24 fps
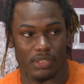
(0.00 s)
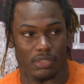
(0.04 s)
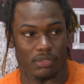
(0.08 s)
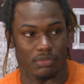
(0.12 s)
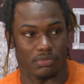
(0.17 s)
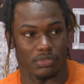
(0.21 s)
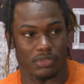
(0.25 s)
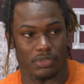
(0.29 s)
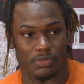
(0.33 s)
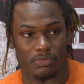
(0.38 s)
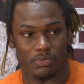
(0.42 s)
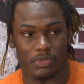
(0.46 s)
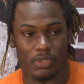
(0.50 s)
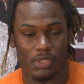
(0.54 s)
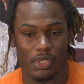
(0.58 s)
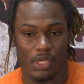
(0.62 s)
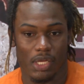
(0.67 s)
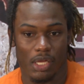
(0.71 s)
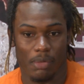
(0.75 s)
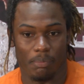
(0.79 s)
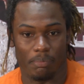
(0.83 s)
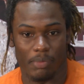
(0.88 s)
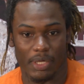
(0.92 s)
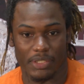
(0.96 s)
So just
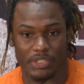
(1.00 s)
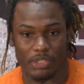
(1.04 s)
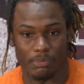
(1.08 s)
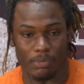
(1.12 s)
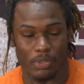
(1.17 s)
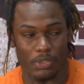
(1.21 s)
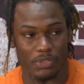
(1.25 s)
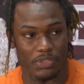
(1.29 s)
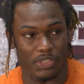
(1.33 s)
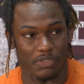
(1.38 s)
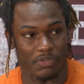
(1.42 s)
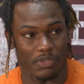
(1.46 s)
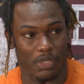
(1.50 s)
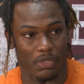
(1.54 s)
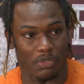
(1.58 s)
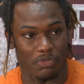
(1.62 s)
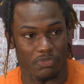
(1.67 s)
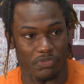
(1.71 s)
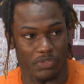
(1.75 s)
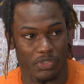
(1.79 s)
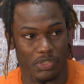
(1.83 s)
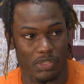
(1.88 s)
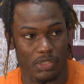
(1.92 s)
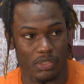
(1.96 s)
make the most of it on
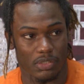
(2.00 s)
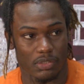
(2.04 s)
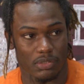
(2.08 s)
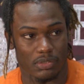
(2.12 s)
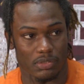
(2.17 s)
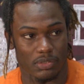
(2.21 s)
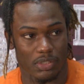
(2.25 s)
the field.